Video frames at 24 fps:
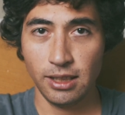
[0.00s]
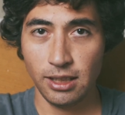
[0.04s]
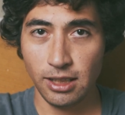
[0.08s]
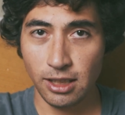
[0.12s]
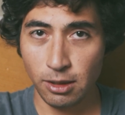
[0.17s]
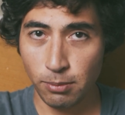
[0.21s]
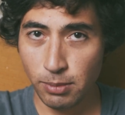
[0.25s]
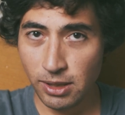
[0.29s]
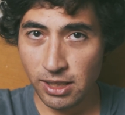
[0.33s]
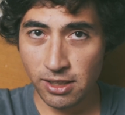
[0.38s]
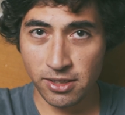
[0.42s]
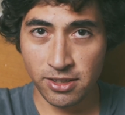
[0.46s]

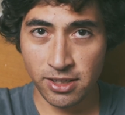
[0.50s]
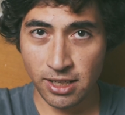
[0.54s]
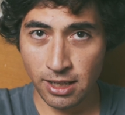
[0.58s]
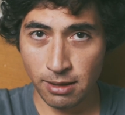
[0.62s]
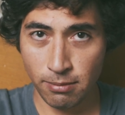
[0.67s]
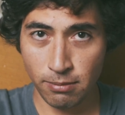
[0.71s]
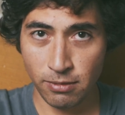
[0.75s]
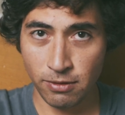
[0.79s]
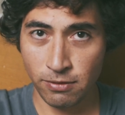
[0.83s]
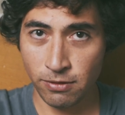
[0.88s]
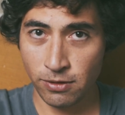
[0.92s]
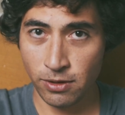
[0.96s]
It'll be the
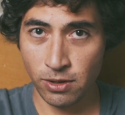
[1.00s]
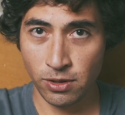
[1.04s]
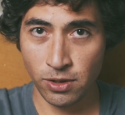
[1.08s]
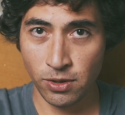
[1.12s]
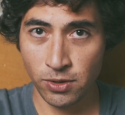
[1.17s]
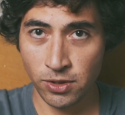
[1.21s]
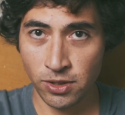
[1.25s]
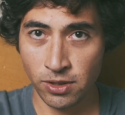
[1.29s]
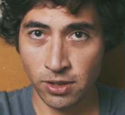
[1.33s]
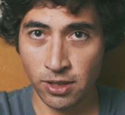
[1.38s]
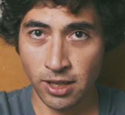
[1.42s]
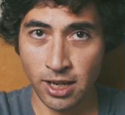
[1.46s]
same if you're
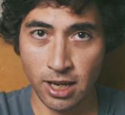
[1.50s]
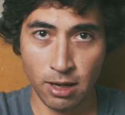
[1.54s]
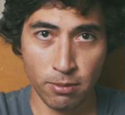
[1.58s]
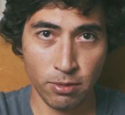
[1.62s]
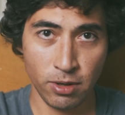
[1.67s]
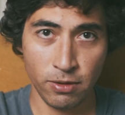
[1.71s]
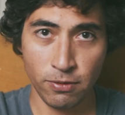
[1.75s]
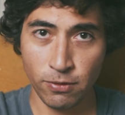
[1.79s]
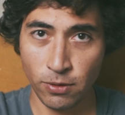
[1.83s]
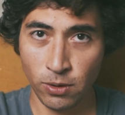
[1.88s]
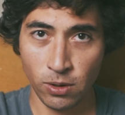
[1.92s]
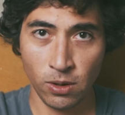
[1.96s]
using your
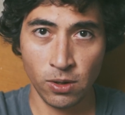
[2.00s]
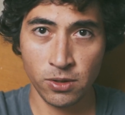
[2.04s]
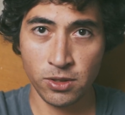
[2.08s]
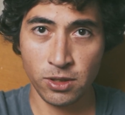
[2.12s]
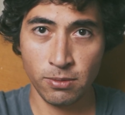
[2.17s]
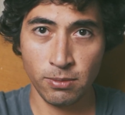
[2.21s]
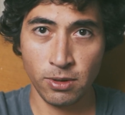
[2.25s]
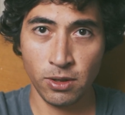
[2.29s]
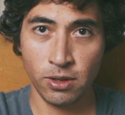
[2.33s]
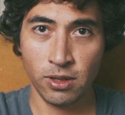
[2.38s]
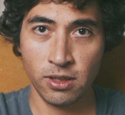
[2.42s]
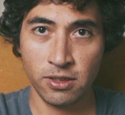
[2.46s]
camera in full
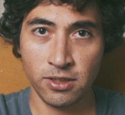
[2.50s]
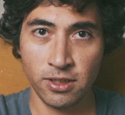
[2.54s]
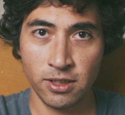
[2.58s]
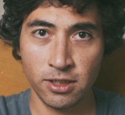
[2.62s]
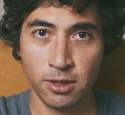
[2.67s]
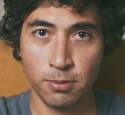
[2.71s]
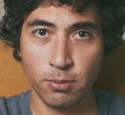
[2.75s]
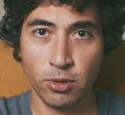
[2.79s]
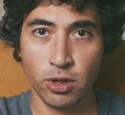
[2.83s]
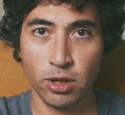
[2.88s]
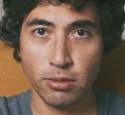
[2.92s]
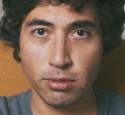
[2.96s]
auto mode, as
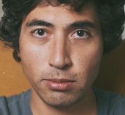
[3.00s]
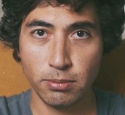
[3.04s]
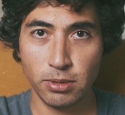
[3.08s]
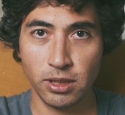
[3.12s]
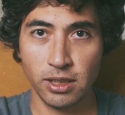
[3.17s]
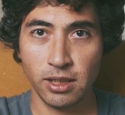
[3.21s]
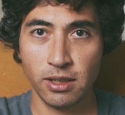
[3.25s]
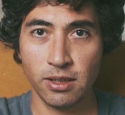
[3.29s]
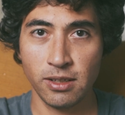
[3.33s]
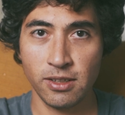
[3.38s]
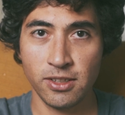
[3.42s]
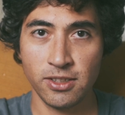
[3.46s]
it's
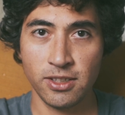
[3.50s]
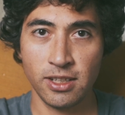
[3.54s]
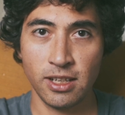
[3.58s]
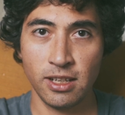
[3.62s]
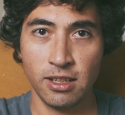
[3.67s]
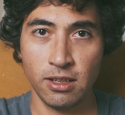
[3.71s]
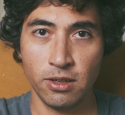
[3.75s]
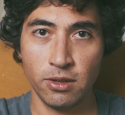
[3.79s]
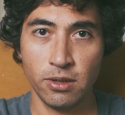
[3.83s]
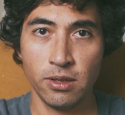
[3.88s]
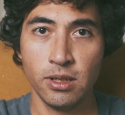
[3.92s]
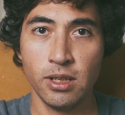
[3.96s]
probably going to
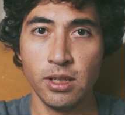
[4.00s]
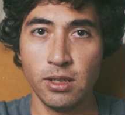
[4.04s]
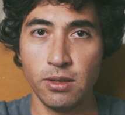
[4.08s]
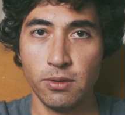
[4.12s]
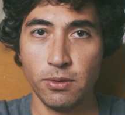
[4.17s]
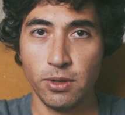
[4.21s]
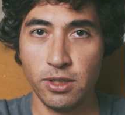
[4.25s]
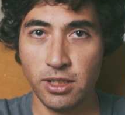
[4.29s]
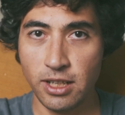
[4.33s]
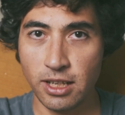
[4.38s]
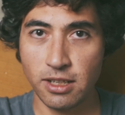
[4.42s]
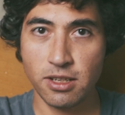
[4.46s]
set a
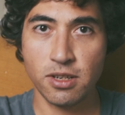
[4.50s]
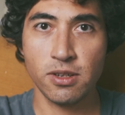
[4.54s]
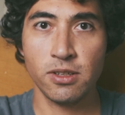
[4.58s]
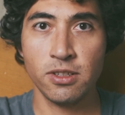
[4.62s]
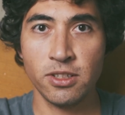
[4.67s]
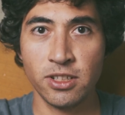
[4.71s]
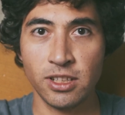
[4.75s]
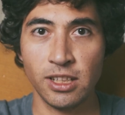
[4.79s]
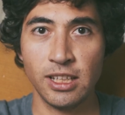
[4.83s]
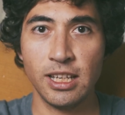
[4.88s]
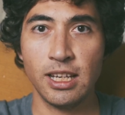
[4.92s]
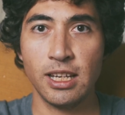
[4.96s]

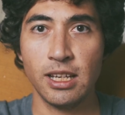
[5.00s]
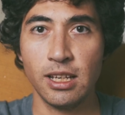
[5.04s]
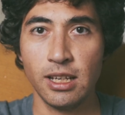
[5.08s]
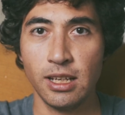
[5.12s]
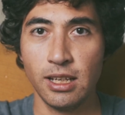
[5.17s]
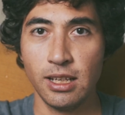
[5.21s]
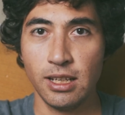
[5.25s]
ridiculously